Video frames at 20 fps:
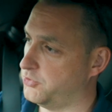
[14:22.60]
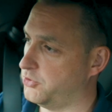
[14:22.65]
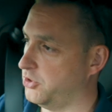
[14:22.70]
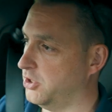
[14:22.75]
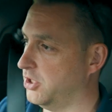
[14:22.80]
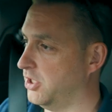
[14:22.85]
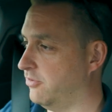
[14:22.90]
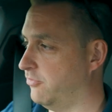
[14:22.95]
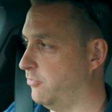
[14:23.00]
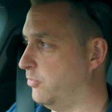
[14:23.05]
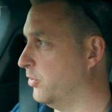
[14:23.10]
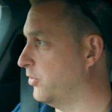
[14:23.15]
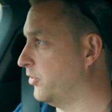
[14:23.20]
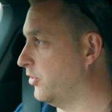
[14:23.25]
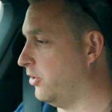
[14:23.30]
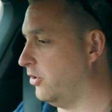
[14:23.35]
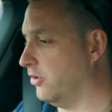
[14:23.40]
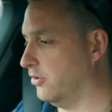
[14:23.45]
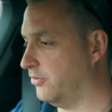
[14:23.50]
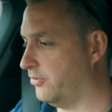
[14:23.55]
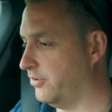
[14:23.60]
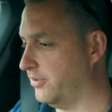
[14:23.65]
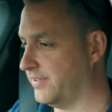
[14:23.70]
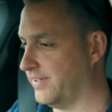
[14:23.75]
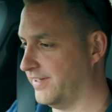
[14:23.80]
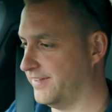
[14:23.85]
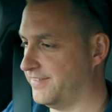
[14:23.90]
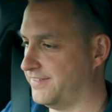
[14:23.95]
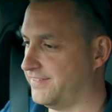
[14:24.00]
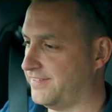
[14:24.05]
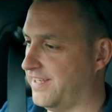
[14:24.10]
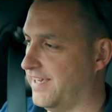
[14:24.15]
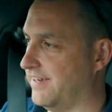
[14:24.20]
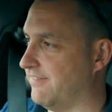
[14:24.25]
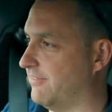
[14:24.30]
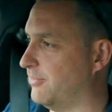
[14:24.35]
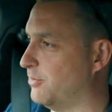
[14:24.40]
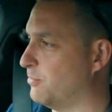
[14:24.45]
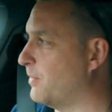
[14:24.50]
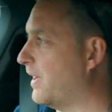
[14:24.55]
do have
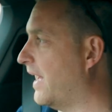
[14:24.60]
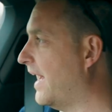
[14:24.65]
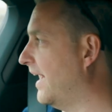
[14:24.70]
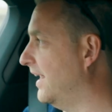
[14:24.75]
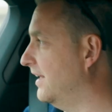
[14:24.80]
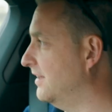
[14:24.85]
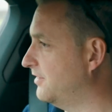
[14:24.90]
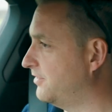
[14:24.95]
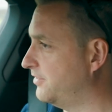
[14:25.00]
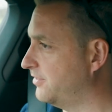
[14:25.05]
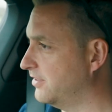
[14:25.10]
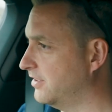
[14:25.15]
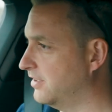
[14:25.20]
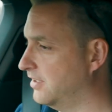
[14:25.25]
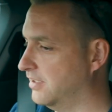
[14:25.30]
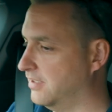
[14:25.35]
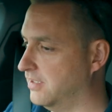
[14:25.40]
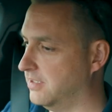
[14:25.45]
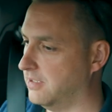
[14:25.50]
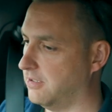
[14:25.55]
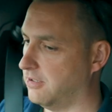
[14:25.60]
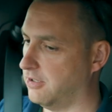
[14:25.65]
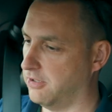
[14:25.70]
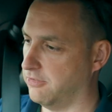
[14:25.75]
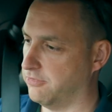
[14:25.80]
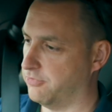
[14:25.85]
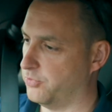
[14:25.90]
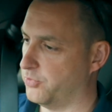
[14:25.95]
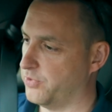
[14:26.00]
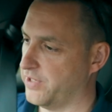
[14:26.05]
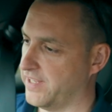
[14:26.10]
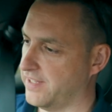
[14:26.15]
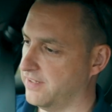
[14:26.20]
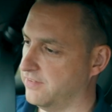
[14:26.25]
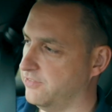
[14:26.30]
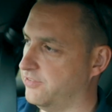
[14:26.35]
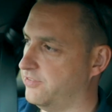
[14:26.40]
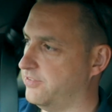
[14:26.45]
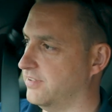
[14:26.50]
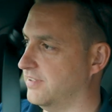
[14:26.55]
107 miles of
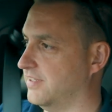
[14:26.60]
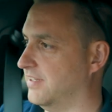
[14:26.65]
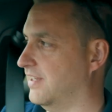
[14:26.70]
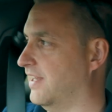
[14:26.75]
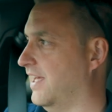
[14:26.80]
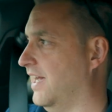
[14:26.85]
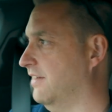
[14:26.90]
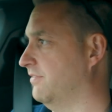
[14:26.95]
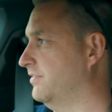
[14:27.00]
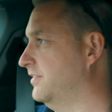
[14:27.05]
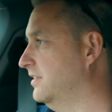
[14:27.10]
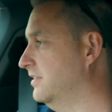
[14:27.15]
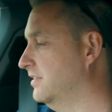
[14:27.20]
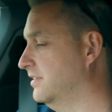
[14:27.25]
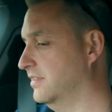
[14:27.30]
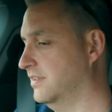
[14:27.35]
range left.